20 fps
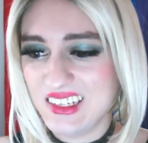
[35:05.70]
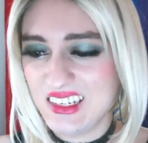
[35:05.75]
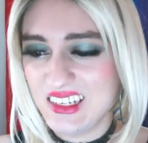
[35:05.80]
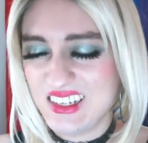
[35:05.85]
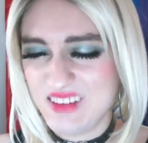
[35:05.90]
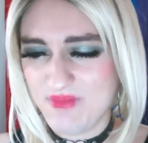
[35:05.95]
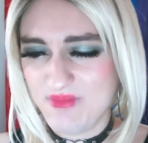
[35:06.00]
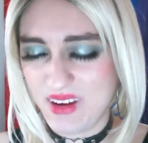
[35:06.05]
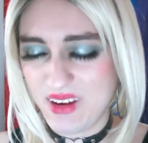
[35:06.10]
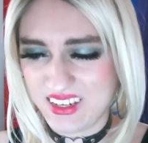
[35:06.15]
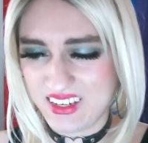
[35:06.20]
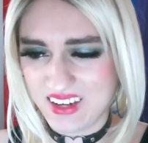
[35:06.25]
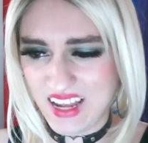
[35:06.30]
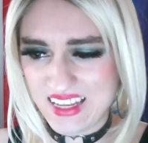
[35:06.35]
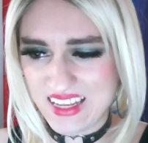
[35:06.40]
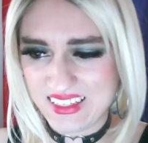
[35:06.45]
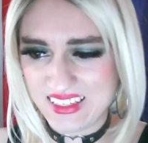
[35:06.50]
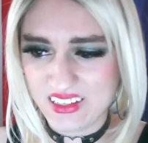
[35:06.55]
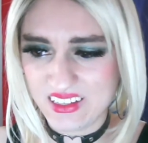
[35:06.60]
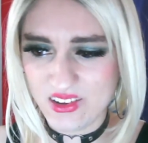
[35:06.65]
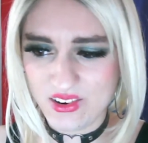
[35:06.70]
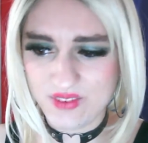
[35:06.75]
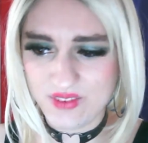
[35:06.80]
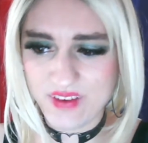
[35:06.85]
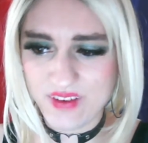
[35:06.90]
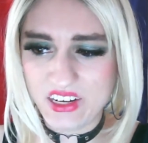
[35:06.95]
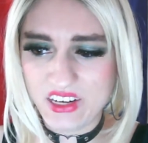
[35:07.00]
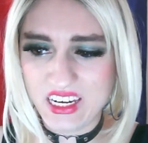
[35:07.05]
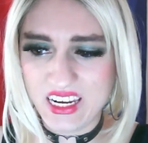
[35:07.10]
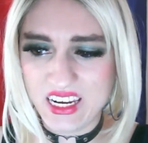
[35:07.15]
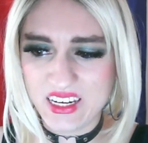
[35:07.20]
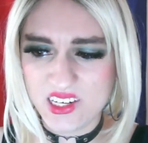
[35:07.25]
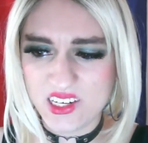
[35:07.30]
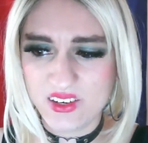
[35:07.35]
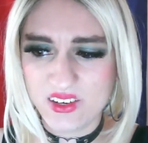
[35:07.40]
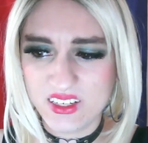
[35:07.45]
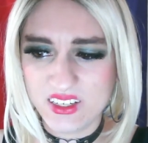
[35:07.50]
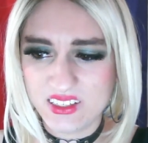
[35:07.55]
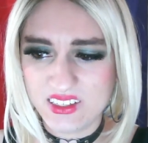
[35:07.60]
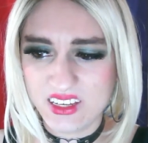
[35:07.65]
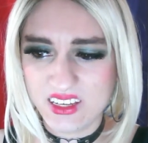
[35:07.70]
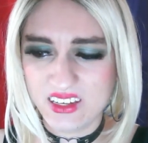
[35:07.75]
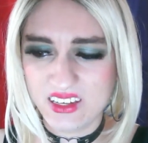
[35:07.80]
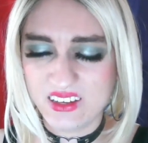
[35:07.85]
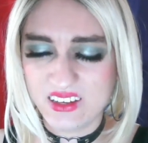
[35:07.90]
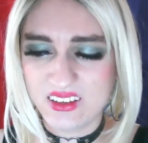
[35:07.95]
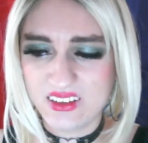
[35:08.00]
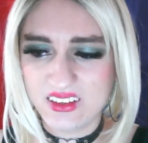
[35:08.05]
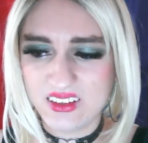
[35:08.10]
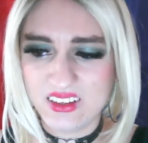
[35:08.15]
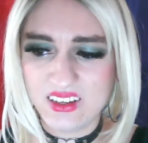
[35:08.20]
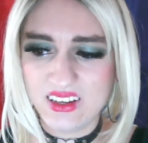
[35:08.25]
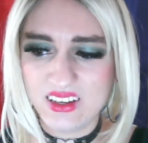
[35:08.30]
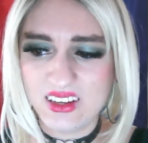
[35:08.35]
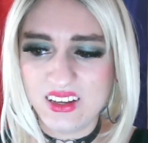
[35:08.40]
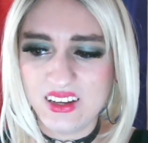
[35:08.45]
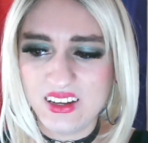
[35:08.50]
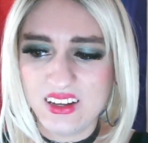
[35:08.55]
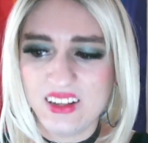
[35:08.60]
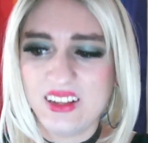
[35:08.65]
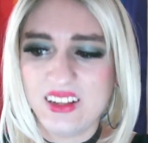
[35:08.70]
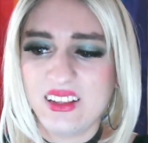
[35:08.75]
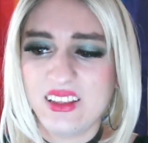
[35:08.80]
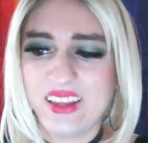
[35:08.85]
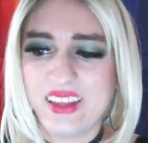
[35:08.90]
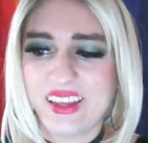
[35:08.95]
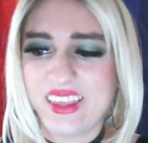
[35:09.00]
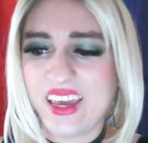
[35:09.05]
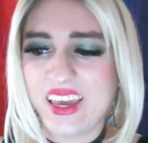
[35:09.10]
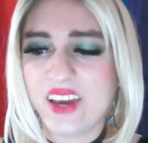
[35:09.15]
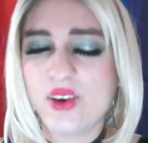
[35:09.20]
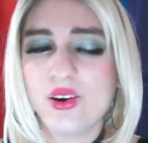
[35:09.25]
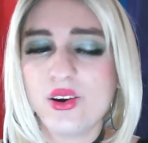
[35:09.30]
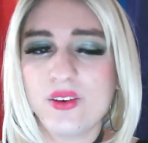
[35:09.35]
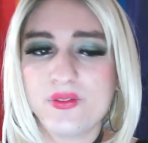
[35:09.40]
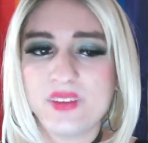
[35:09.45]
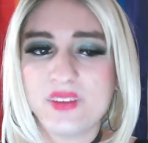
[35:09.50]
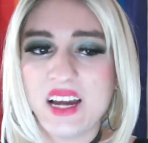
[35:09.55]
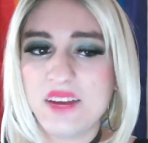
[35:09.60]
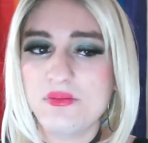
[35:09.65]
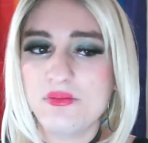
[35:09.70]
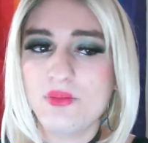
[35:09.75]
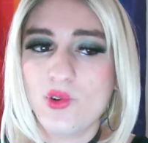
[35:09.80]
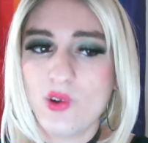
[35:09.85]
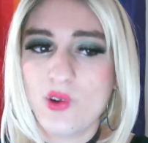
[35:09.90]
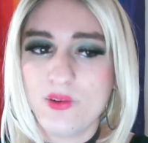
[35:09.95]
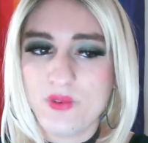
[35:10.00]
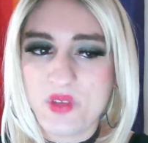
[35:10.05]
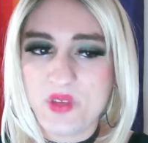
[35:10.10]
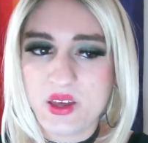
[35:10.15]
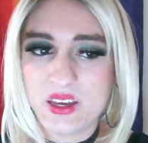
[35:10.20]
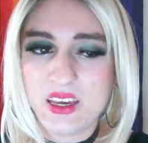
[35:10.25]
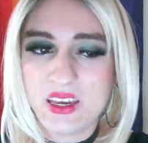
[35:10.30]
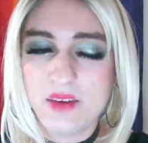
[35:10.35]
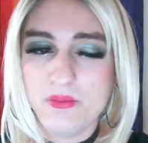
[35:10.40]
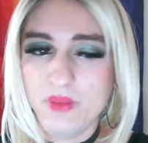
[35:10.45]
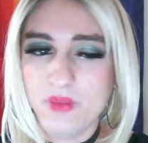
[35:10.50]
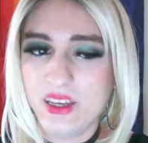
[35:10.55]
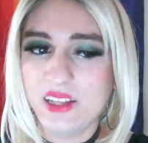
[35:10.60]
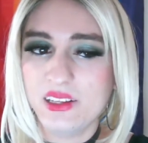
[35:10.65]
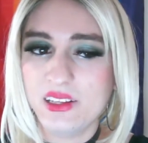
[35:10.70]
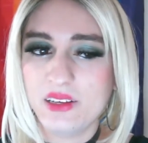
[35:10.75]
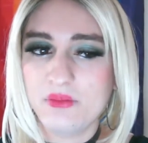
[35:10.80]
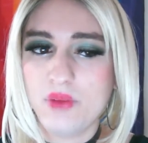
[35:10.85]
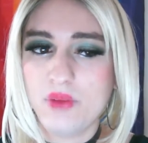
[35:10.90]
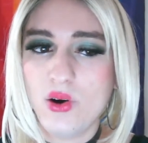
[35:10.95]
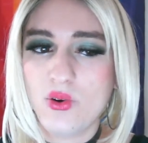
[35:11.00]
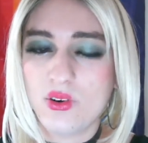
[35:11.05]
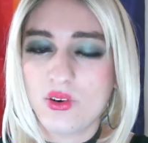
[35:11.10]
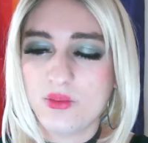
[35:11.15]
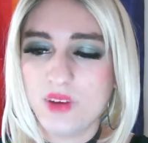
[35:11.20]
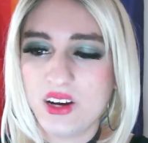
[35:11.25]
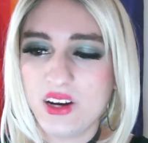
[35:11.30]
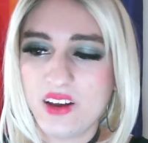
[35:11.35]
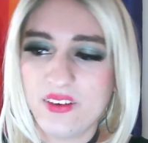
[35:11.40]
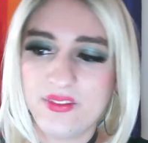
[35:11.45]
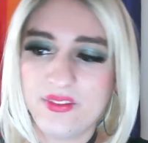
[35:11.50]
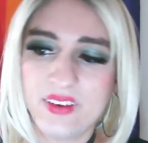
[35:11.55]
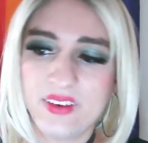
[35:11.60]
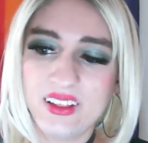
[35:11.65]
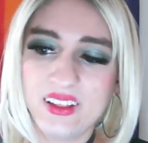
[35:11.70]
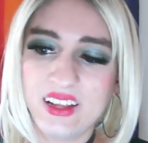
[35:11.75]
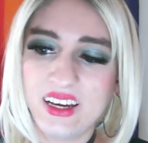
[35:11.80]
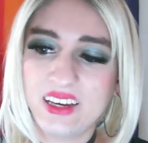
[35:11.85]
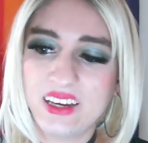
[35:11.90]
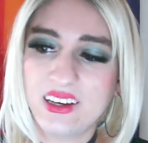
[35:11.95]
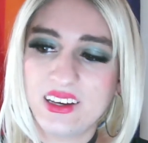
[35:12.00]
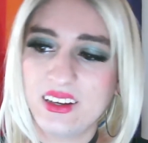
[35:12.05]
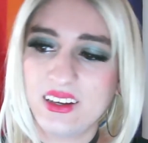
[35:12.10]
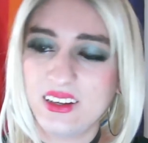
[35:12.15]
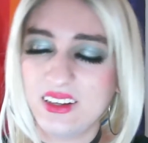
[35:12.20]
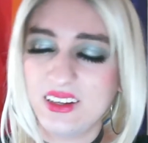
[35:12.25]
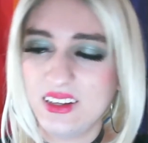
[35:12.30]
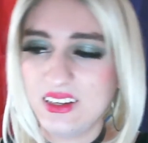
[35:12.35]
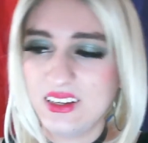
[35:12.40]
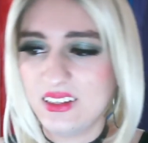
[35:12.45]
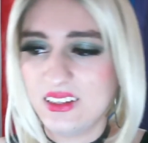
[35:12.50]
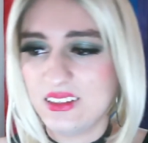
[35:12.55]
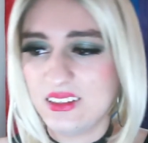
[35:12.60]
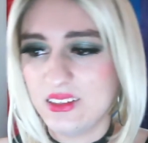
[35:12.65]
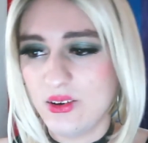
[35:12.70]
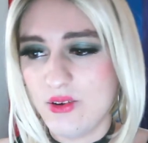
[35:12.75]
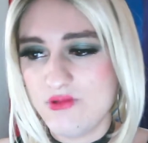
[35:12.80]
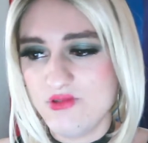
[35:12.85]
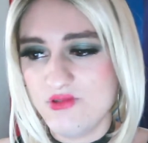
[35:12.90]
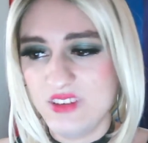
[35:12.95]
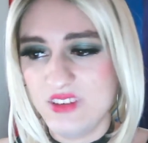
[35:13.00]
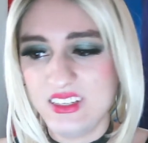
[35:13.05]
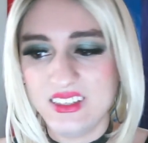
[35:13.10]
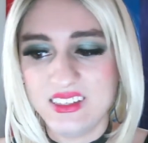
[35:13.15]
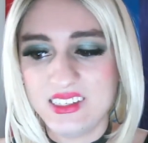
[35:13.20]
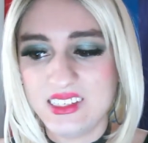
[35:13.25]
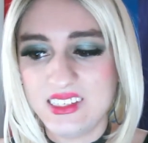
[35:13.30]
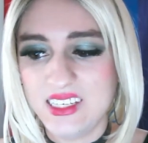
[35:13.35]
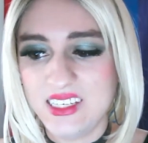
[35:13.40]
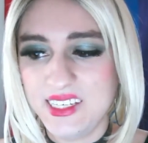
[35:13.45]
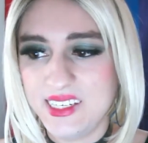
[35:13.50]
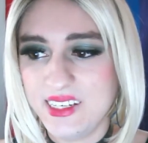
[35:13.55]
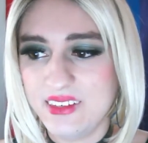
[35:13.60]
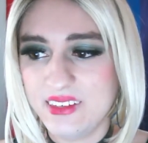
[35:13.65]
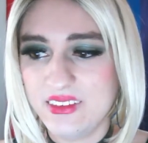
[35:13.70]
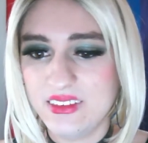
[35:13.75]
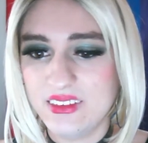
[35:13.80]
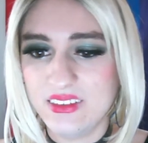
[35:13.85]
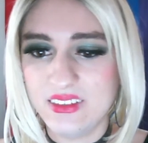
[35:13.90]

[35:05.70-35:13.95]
But it doesn't look very interesting. Like, they could have done more with a chameleon Pokemon, I feel like. So only C tier.